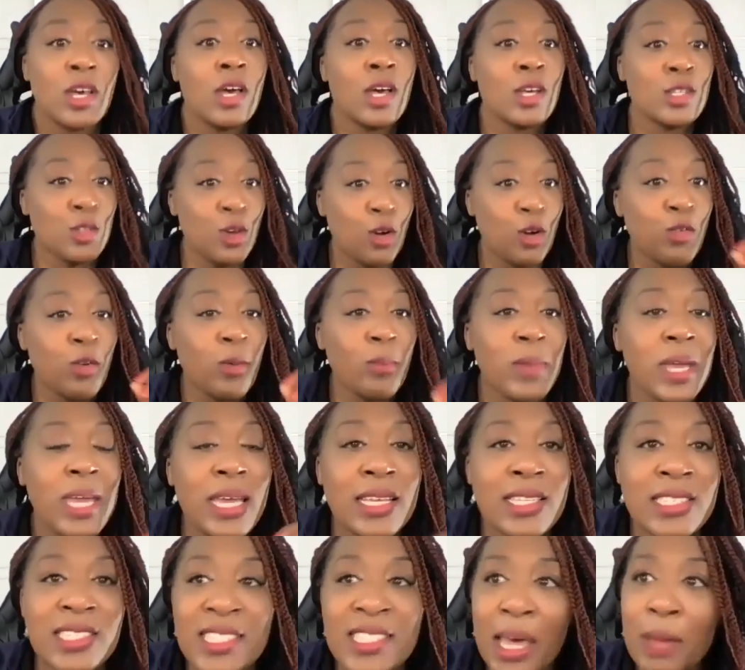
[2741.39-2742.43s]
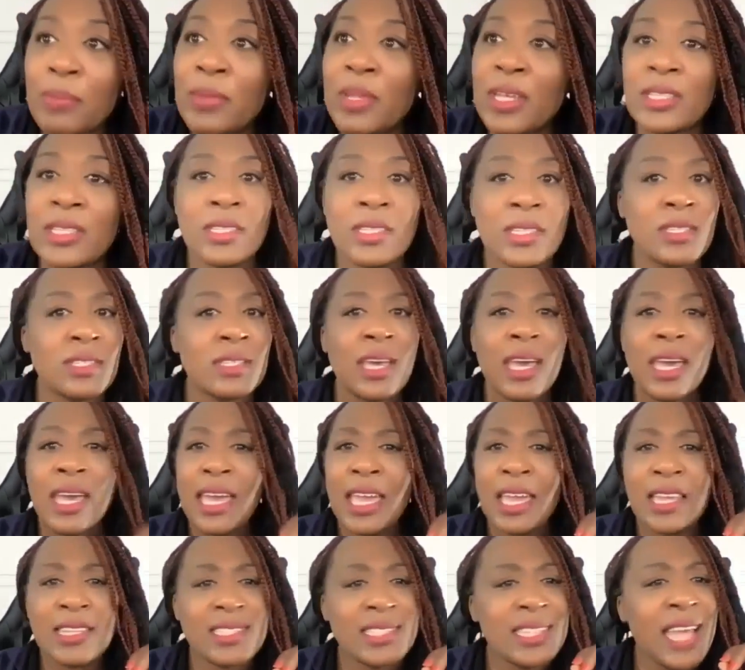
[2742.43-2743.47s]
So for me, acceptance is,
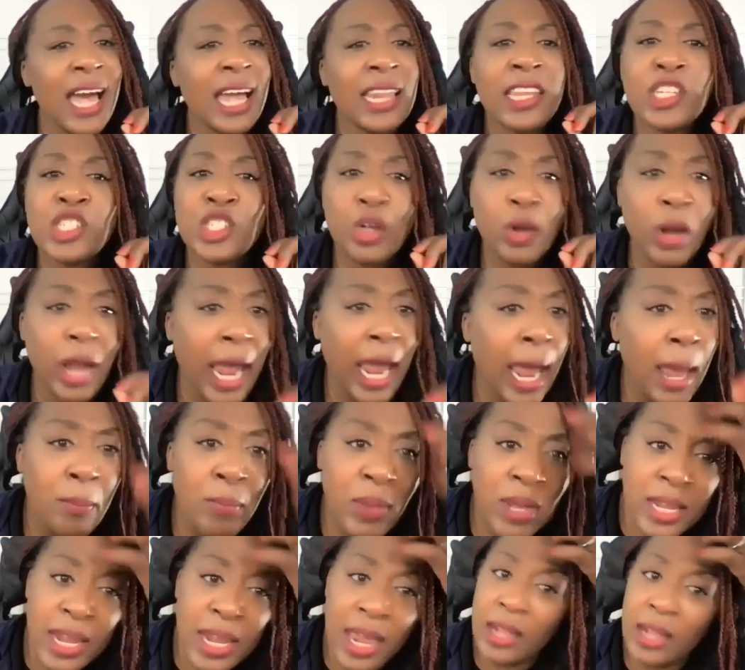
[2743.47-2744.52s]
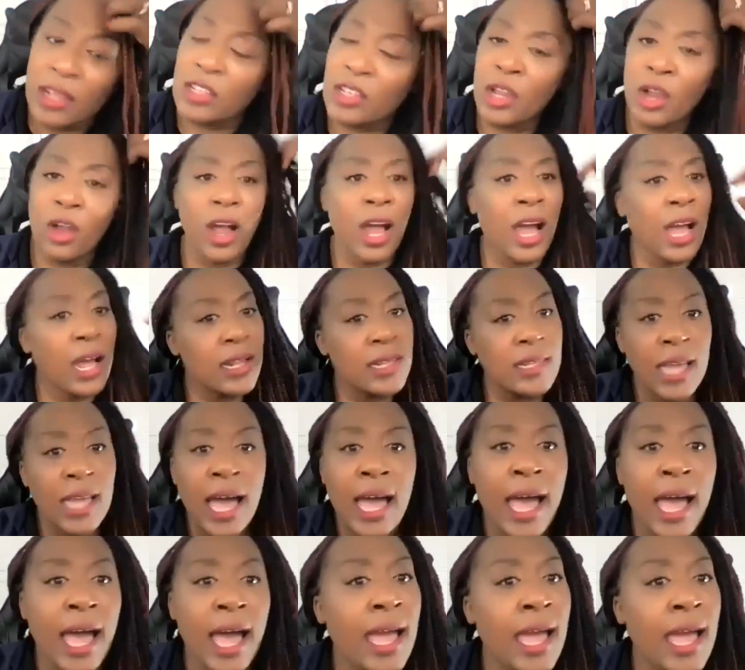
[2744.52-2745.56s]
it's not that you're happy that your aunt
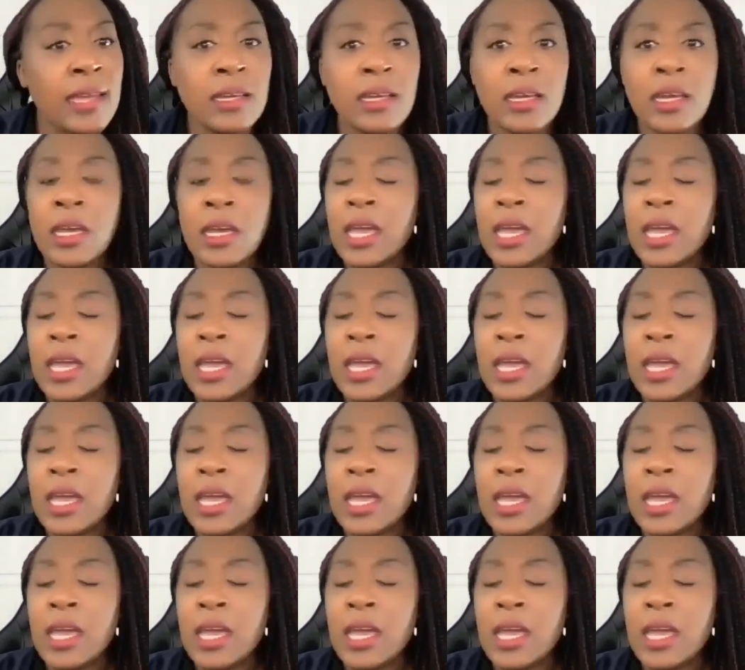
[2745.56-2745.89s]
died.